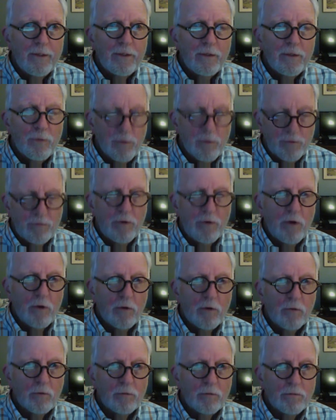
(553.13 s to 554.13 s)
You want to
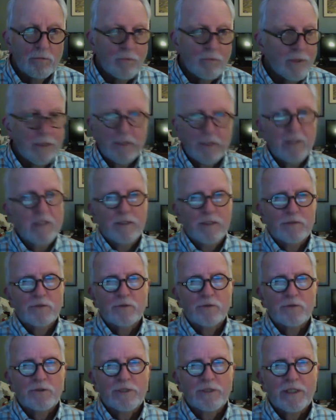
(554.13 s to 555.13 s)
know why the
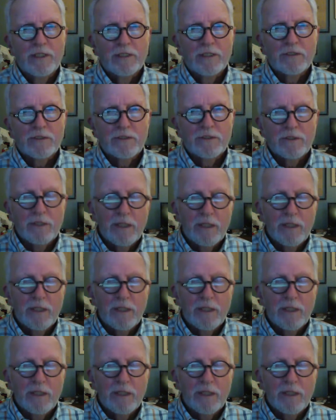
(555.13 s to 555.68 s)
answer is yes.